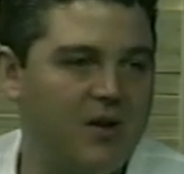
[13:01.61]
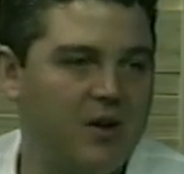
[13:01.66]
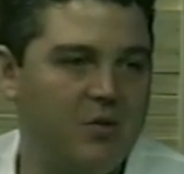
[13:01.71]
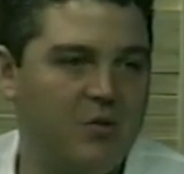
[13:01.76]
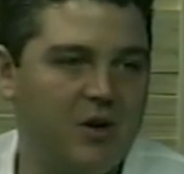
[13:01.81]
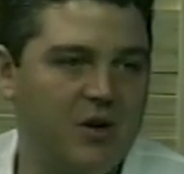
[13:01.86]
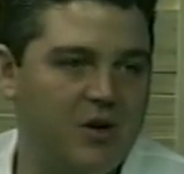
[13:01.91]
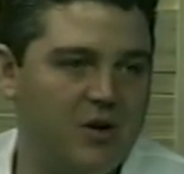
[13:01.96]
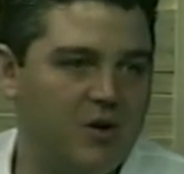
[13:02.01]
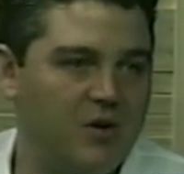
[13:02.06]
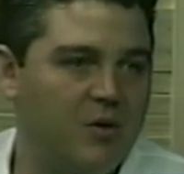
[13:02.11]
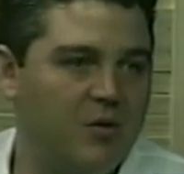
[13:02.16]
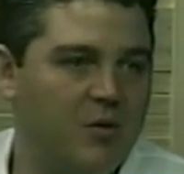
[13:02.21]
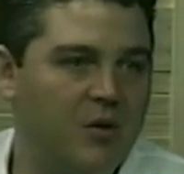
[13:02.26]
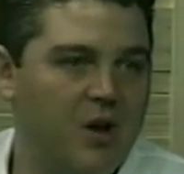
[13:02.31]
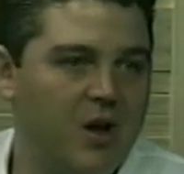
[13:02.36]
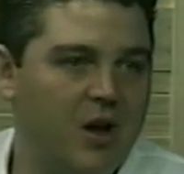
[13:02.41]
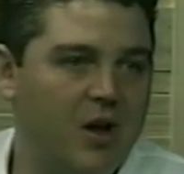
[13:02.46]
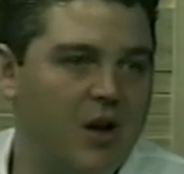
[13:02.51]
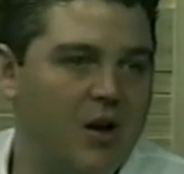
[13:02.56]
that we do
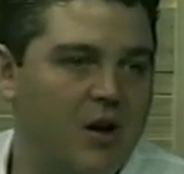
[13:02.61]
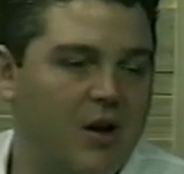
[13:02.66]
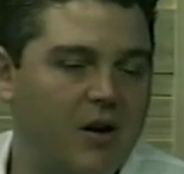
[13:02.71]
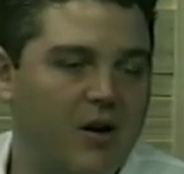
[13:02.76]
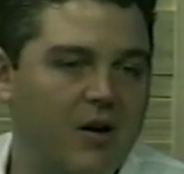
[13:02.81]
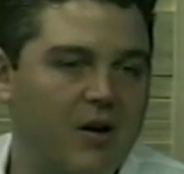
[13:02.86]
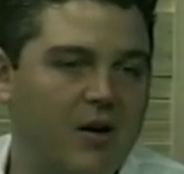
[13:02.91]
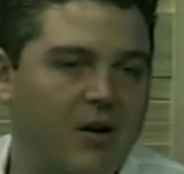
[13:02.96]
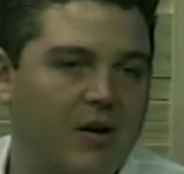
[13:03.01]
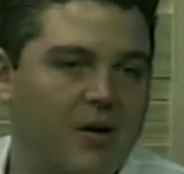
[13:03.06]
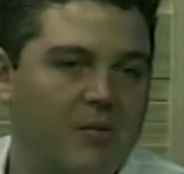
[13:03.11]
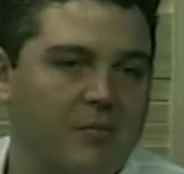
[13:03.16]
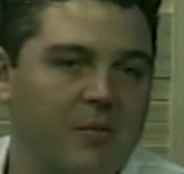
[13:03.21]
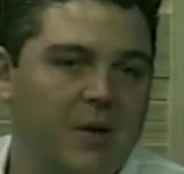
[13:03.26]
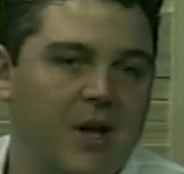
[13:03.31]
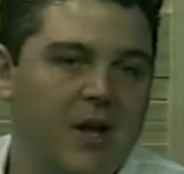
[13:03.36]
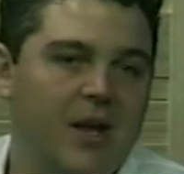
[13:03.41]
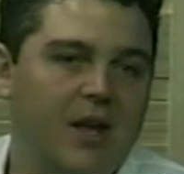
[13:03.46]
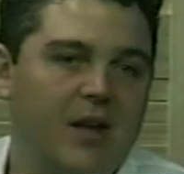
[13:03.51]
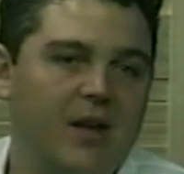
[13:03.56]

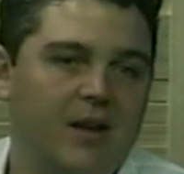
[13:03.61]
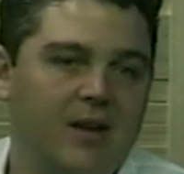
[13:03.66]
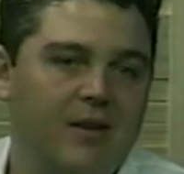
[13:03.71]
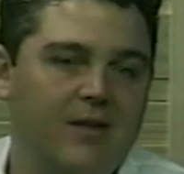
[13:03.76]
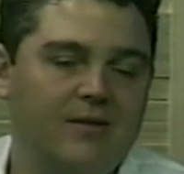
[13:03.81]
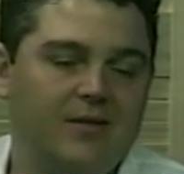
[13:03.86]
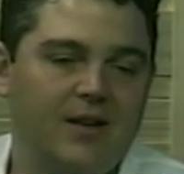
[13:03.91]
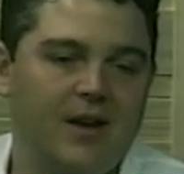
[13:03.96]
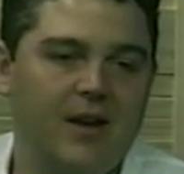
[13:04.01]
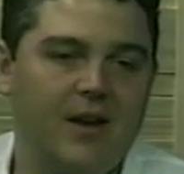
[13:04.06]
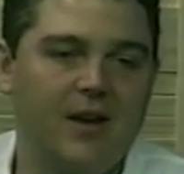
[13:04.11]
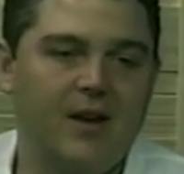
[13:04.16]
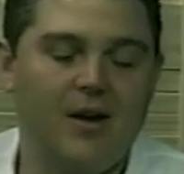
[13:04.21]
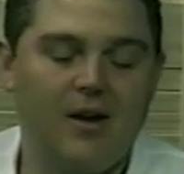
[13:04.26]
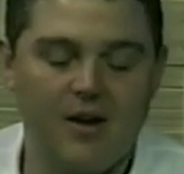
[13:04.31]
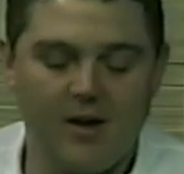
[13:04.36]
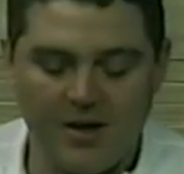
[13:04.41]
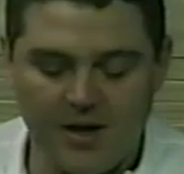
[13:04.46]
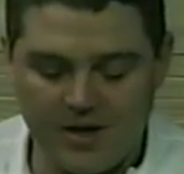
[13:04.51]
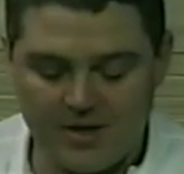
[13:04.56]
is
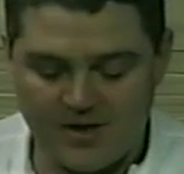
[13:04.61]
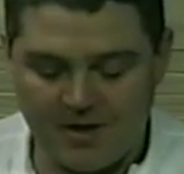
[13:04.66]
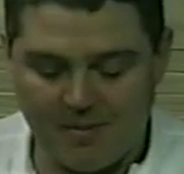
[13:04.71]
it's